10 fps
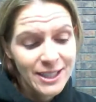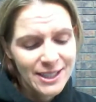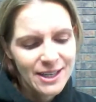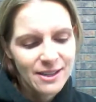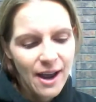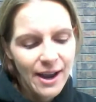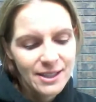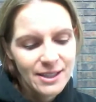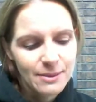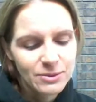and I
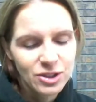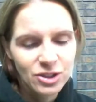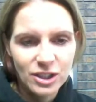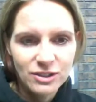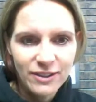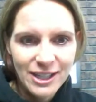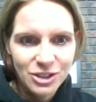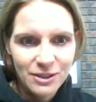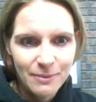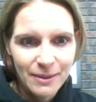ended up stress
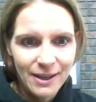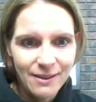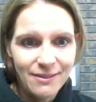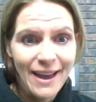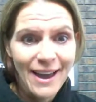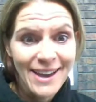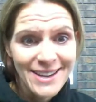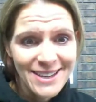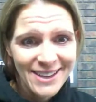fracturing my leg,